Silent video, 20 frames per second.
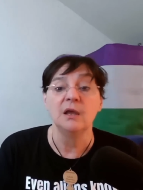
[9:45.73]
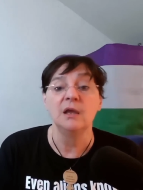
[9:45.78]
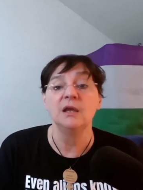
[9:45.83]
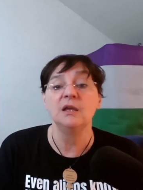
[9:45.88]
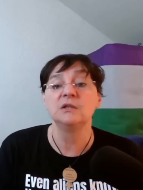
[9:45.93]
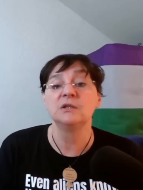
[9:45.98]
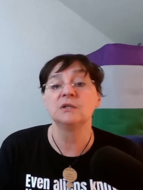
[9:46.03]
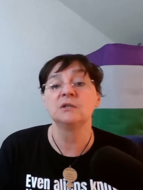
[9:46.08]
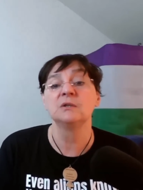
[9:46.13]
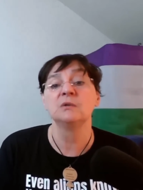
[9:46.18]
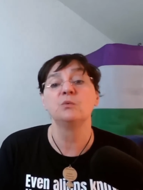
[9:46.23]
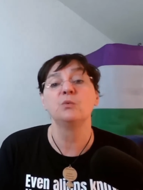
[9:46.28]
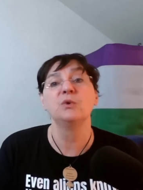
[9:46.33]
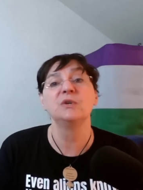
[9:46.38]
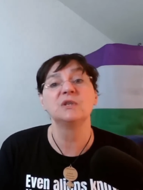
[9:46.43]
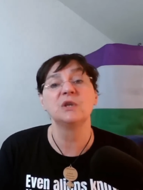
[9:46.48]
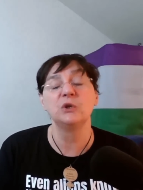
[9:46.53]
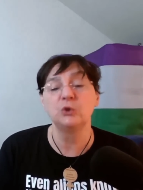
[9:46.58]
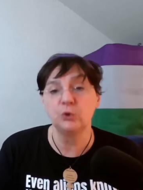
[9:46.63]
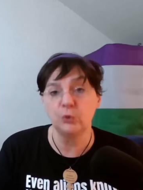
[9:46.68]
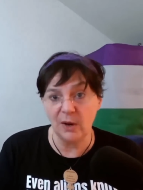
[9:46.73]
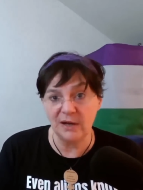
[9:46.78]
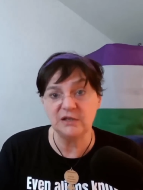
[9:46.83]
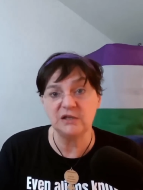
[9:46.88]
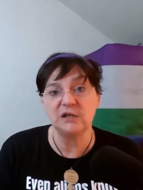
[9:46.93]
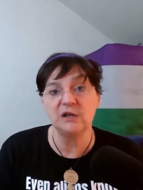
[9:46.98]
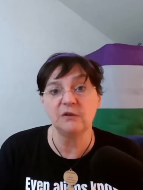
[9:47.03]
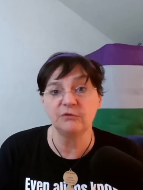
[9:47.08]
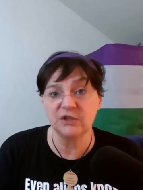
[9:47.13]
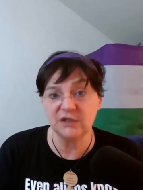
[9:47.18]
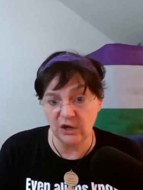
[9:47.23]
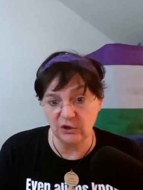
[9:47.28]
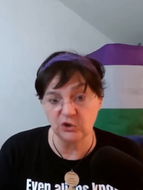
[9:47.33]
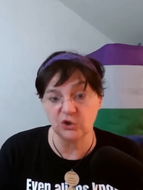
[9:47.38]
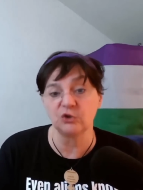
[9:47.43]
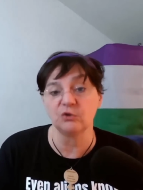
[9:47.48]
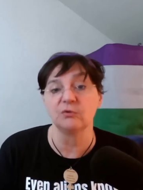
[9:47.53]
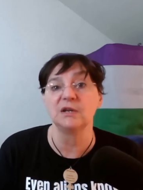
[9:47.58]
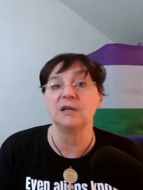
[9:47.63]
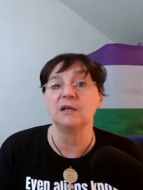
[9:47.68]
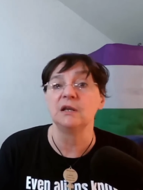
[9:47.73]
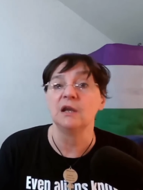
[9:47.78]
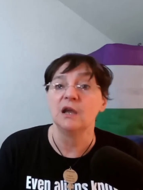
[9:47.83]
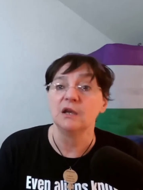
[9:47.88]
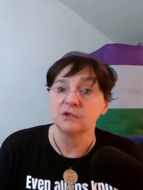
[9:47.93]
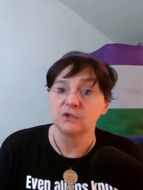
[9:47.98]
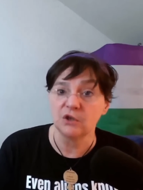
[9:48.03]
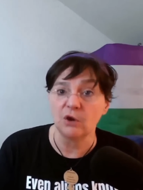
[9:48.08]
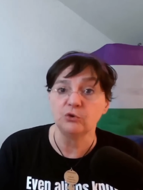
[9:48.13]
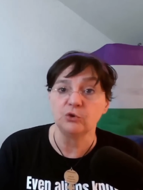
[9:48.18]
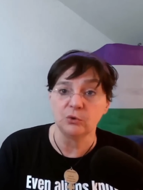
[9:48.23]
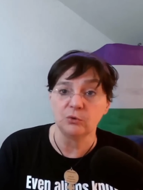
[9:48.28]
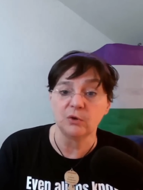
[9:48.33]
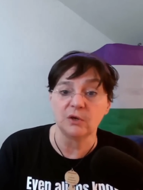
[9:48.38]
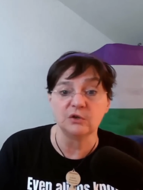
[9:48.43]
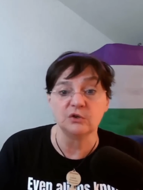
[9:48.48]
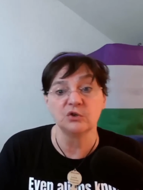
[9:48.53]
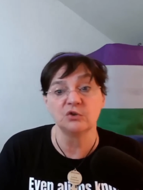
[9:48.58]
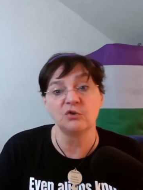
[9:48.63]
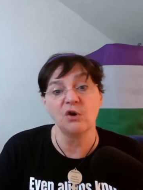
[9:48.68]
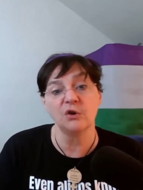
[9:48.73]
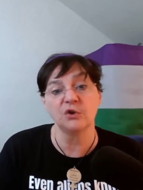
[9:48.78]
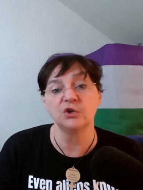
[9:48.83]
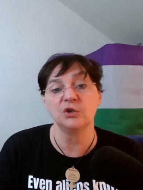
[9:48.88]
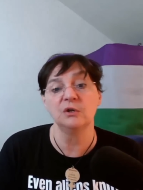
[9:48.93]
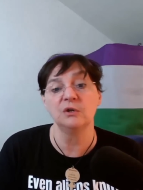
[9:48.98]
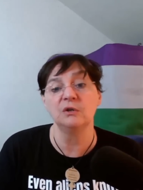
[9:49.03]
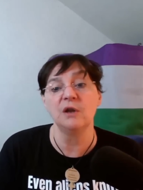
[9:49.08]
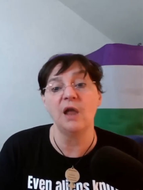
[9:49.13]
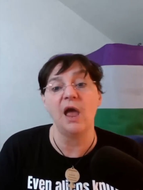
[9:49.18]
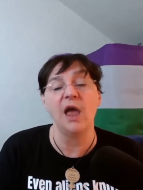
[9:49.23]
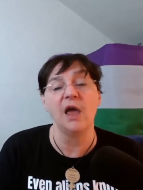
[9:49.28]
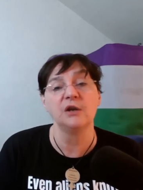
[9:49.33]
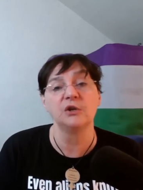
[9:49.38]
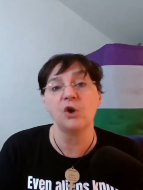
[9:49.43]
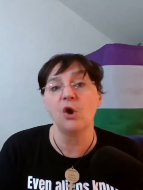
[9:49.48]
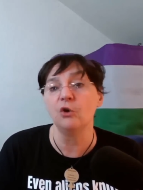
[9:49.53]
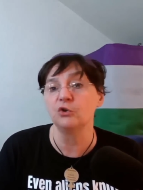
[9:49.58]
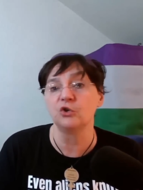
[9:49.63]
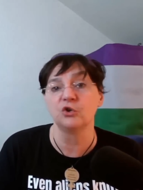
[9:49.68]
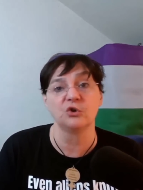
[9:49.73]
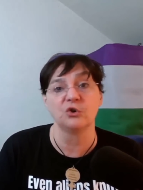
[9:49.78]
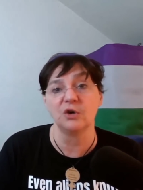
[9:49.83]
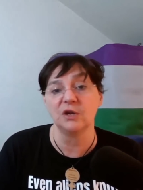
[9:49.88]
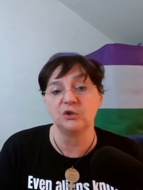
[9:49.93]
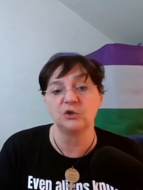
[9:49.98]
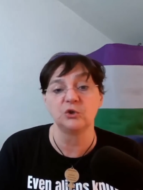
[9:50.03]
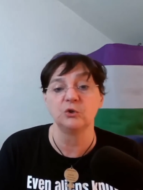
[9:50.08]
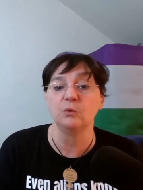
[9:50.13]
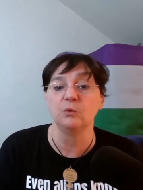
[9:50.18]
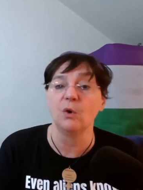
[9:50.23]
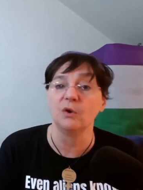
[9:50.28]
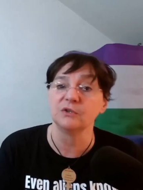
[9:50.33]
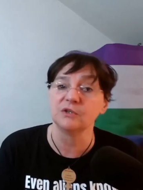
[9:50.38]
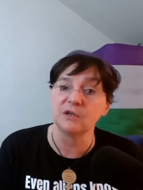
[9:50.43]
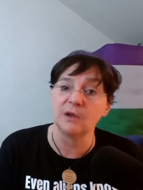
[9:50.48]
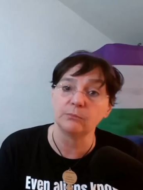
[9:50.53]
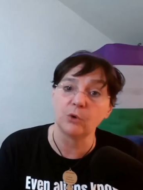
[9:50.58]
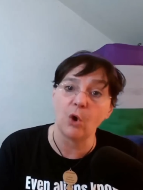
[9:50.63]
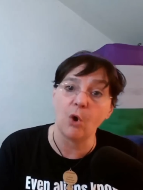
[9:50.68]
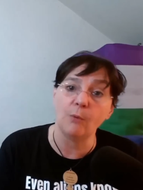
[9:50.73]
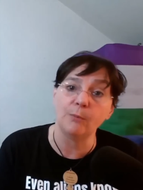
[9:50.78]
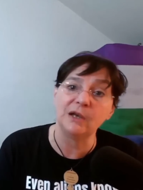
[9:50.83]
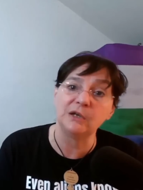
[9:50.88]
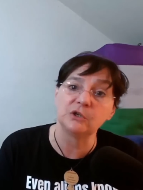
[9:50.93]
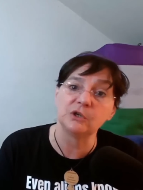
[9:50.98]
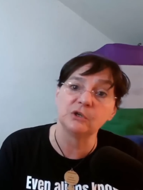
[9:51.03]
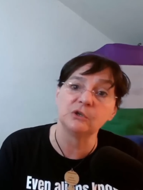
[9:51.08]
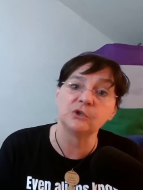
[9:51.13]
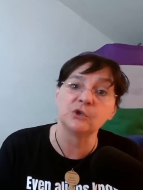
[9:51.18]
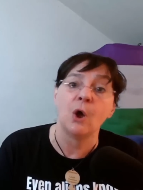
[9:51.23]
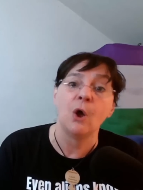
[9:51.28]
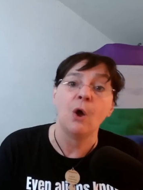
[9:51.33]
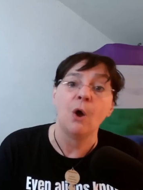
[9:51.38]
It was a 20th century social construction, and contrary to what some commenters